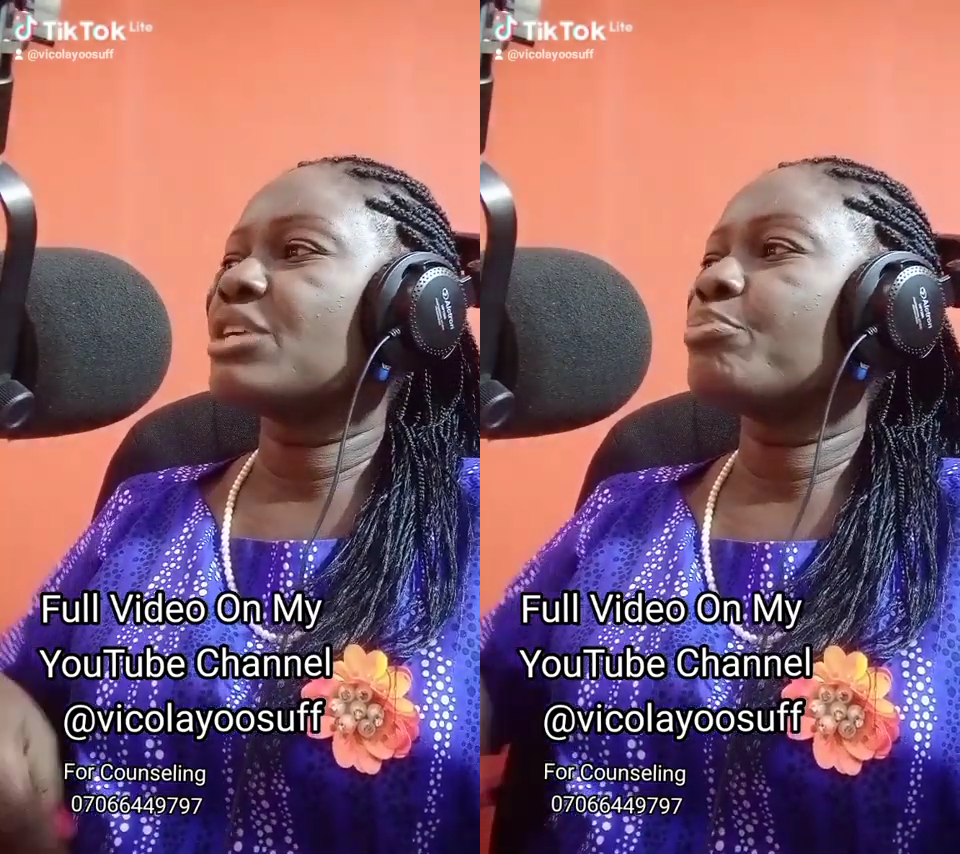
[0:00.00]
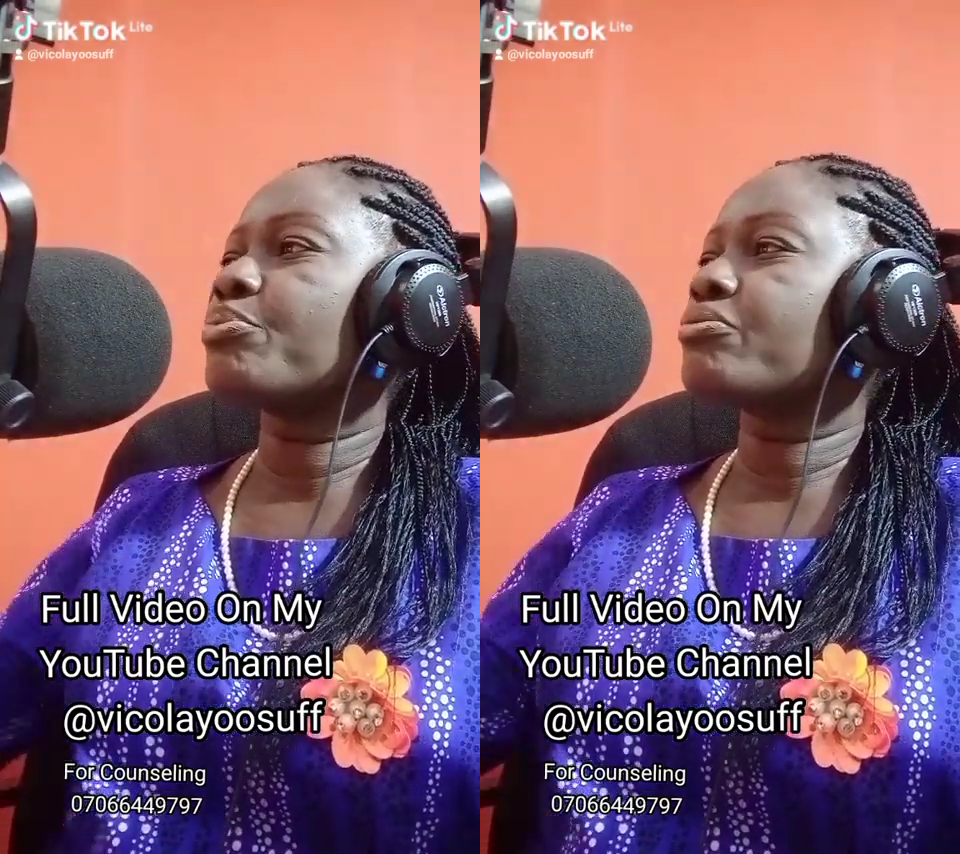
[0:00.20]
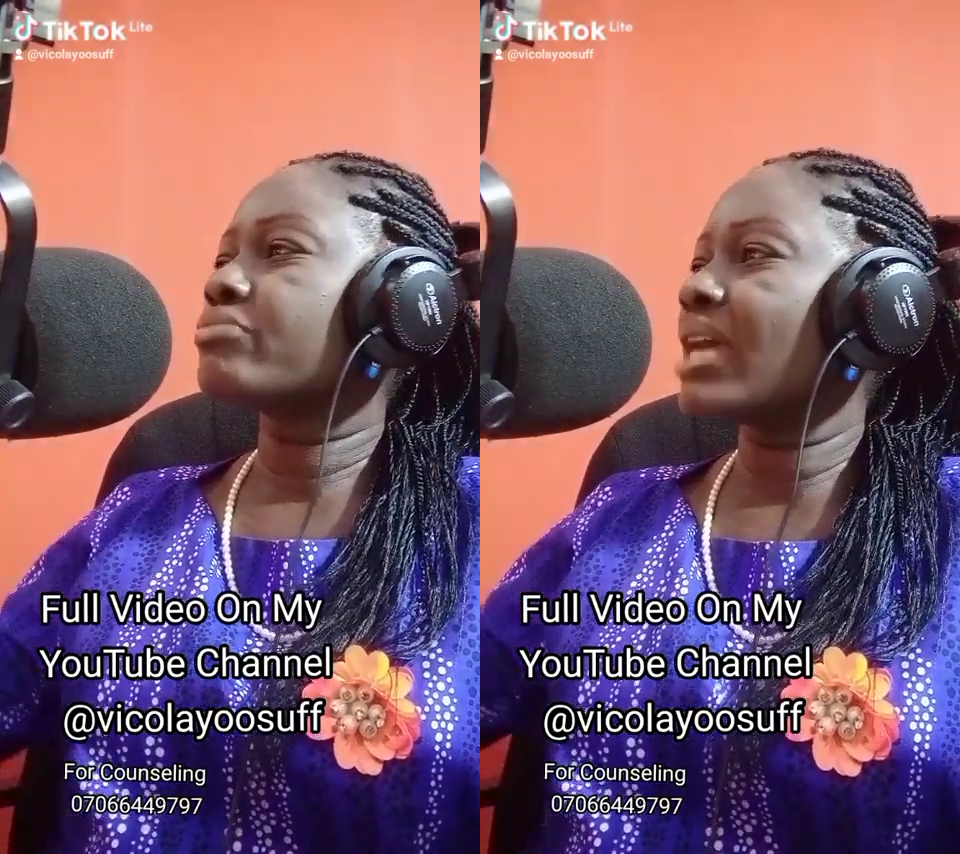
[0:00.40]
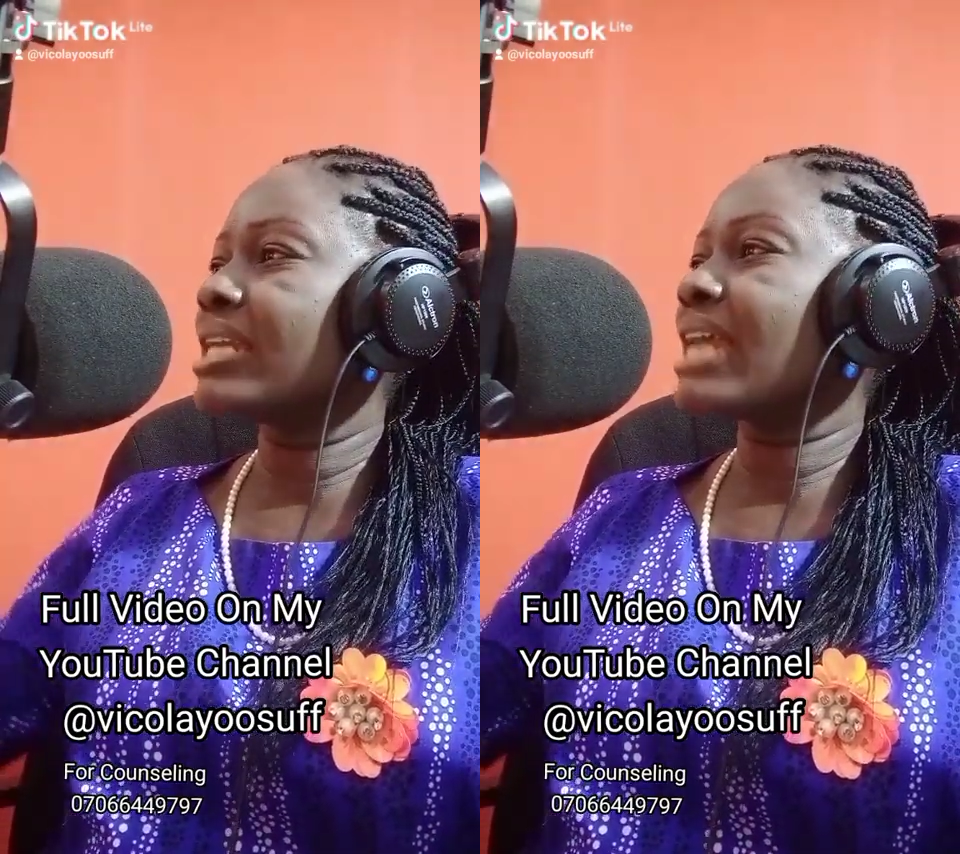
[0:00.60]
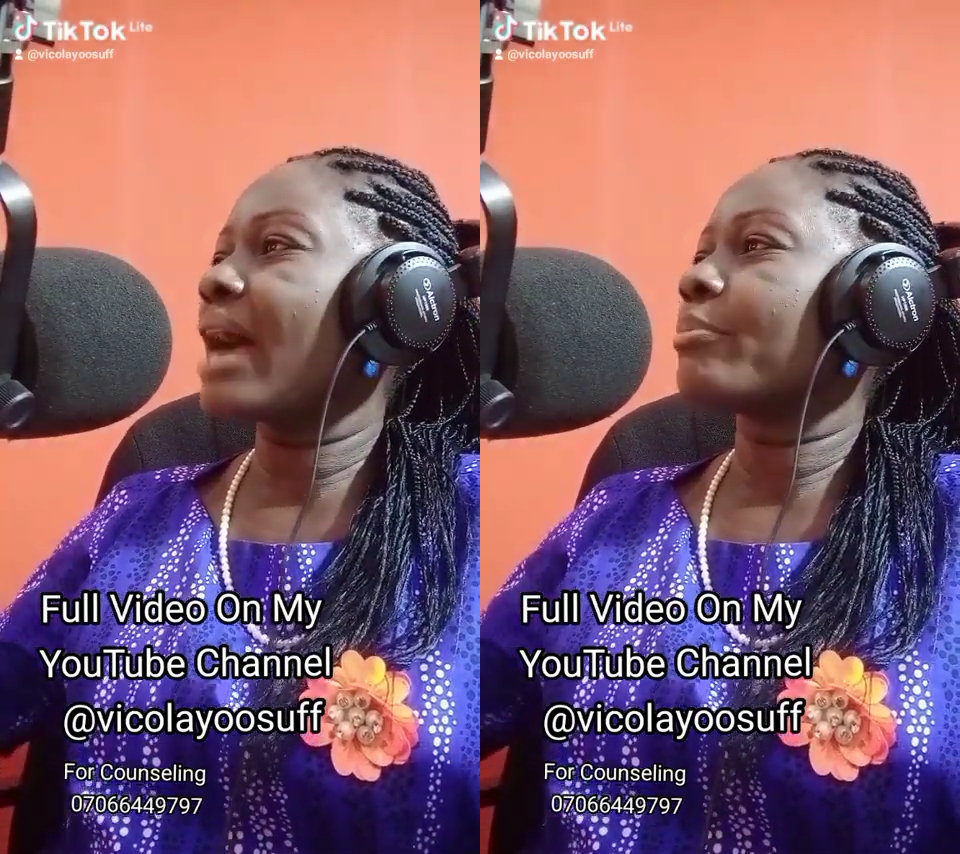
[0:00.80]
He
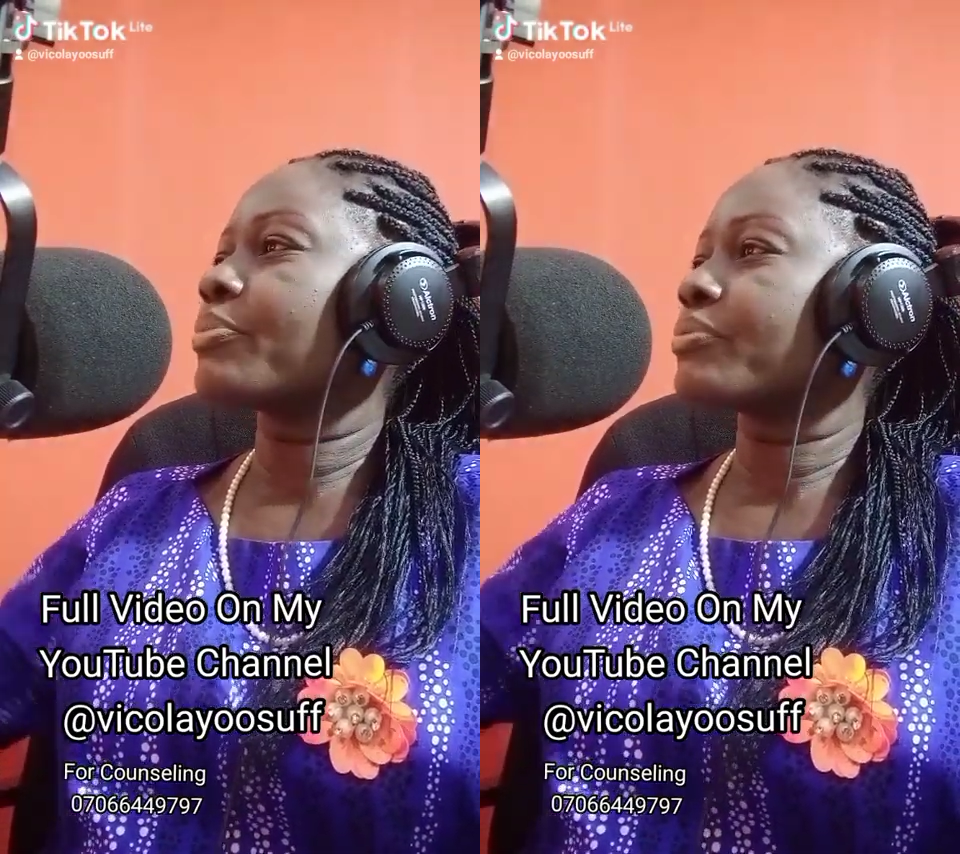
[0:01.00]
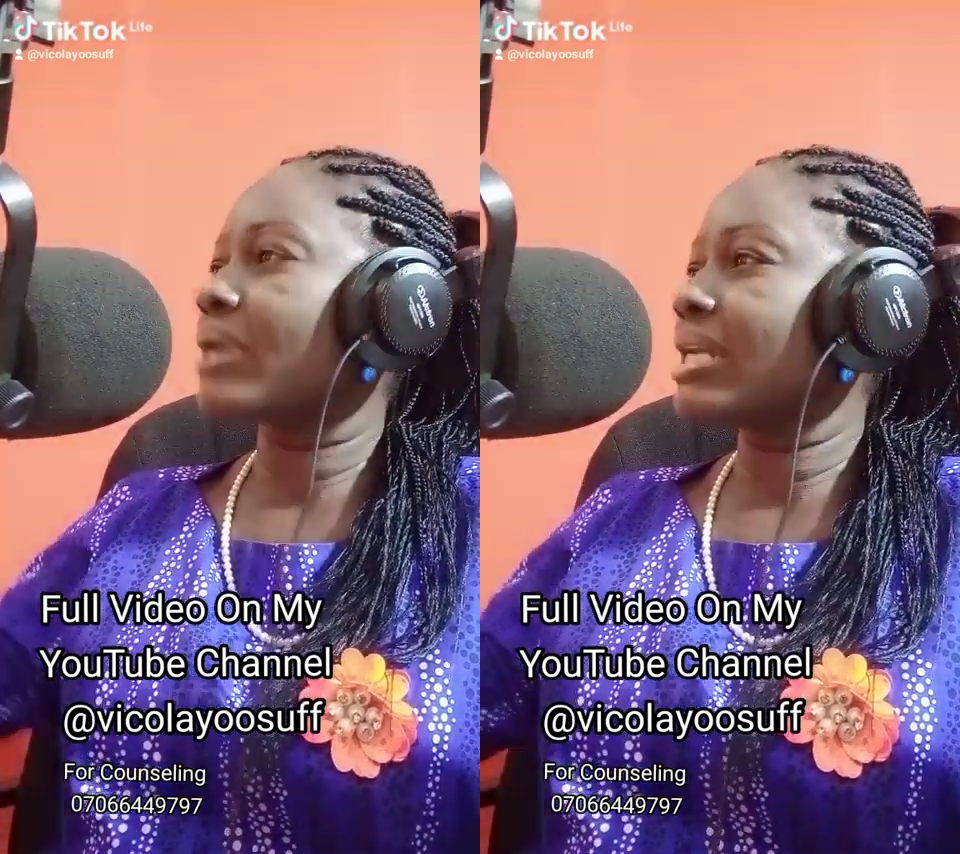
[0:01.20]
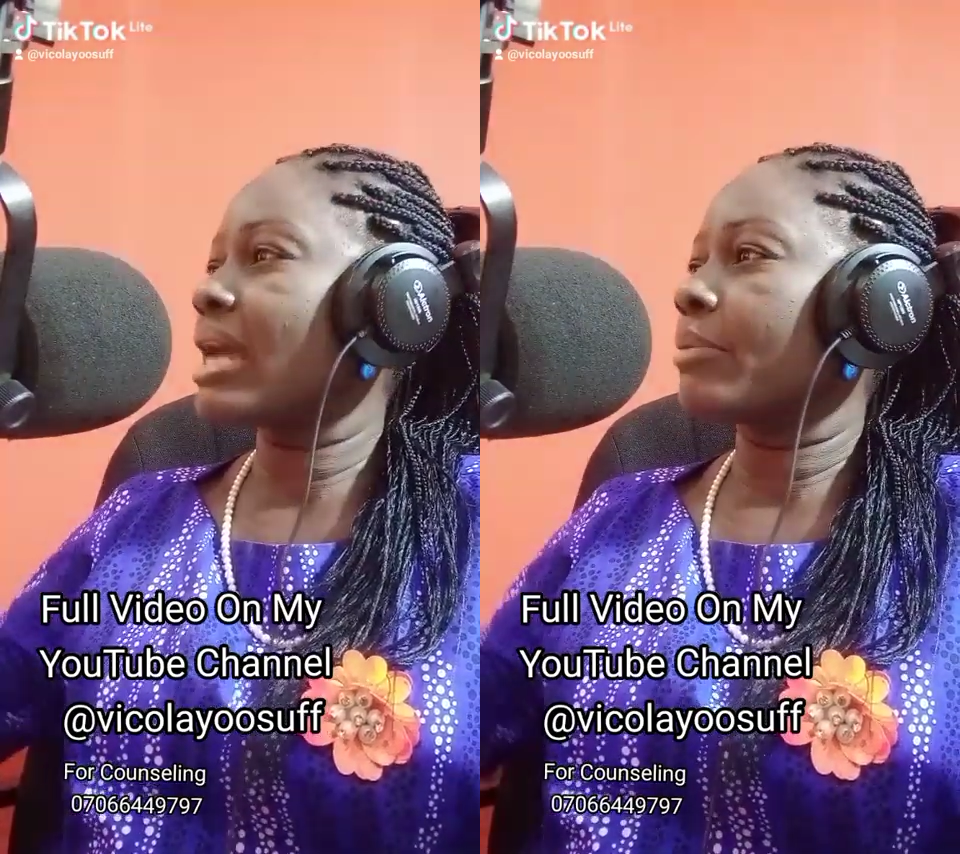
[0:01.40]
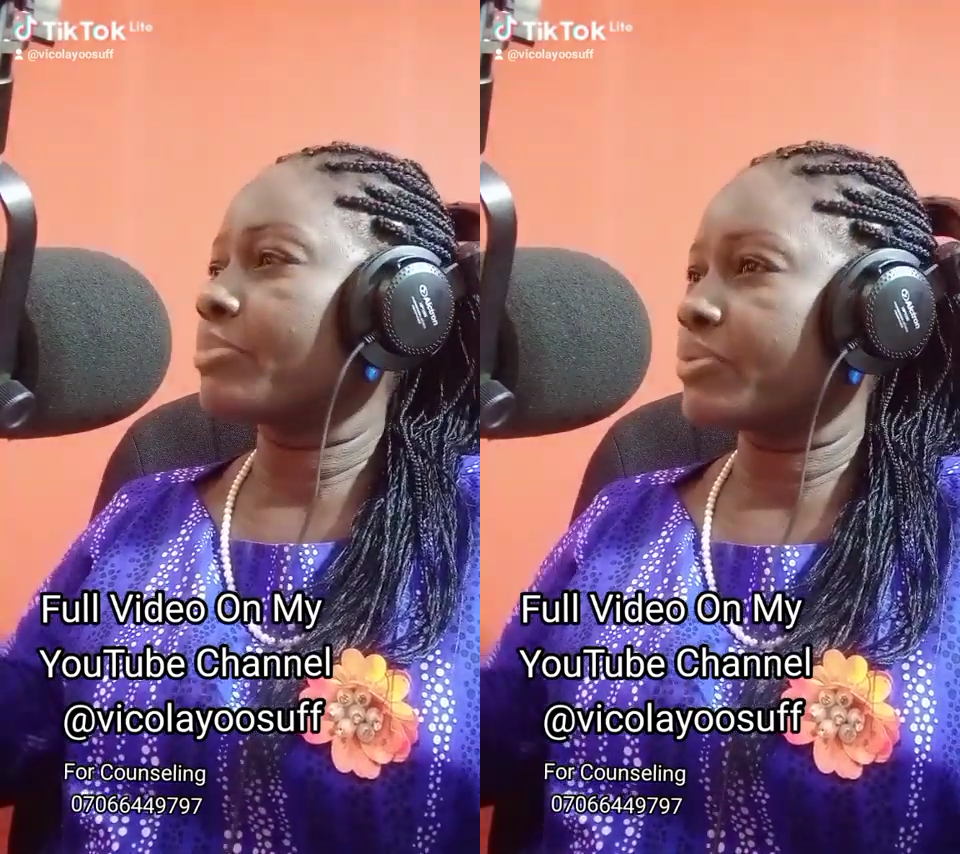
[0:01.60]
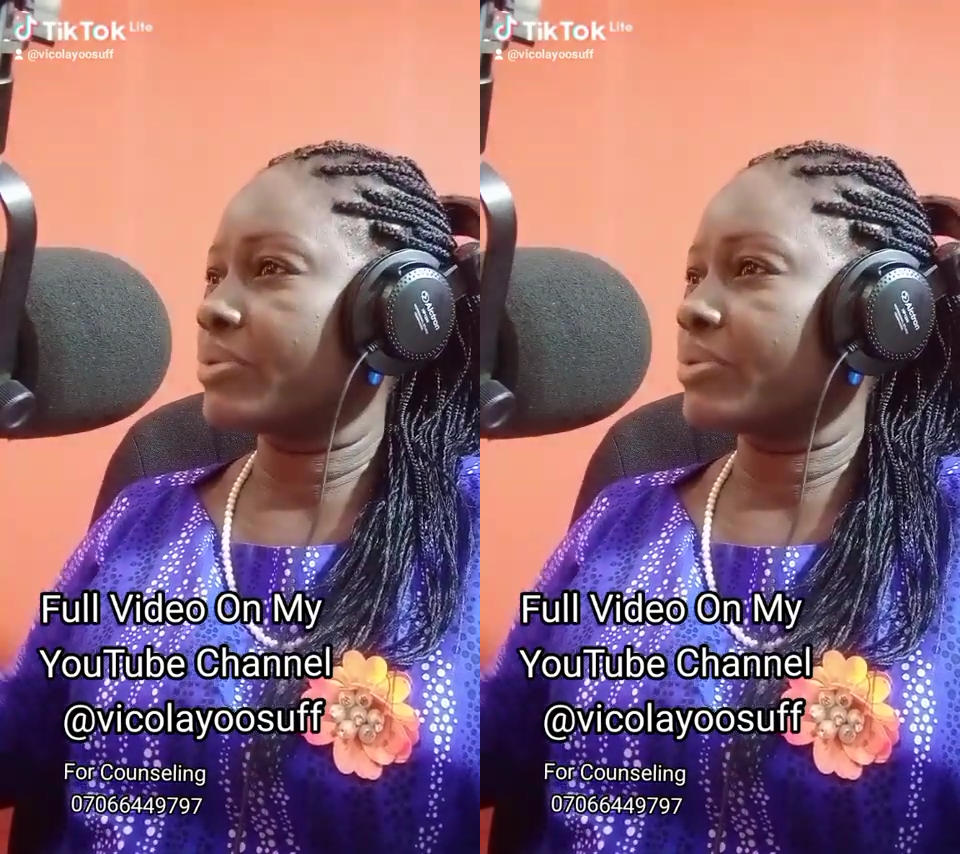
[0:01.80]
prayed and prayed and